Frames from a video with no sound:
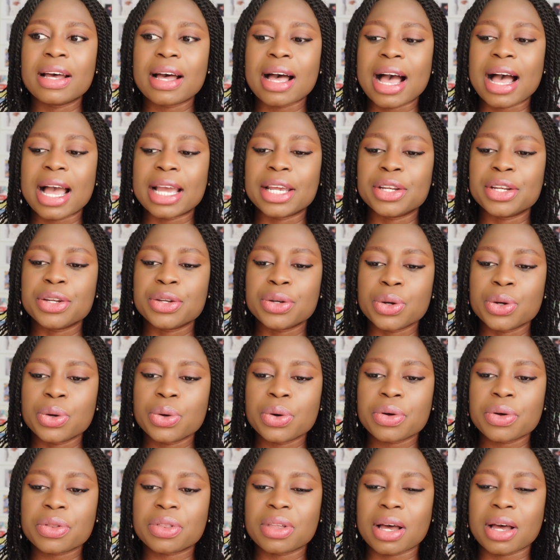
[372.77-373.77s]
I
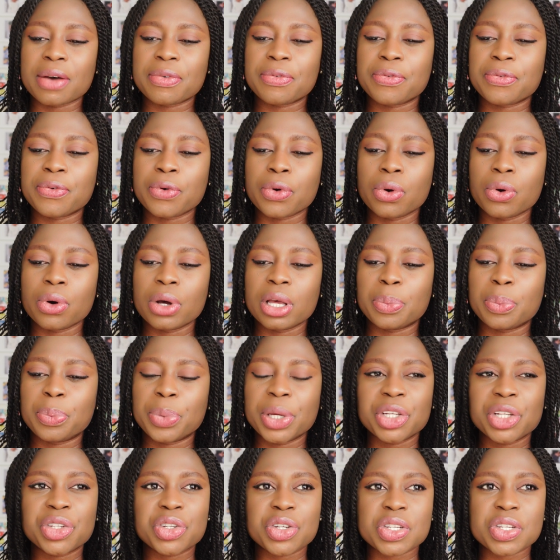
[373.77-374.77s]
know that for a
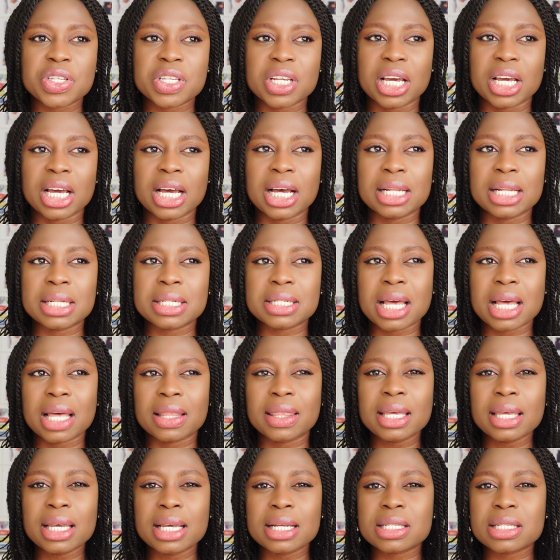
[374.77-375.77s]
PGCERT, I
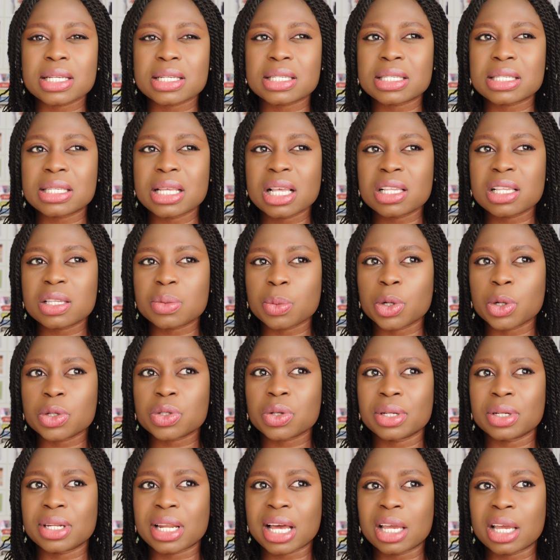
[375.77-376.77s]
think it's a 6 month
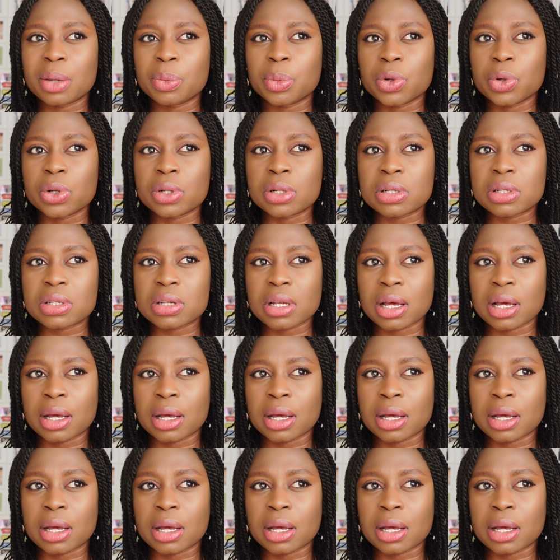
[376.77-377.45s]
or 9 months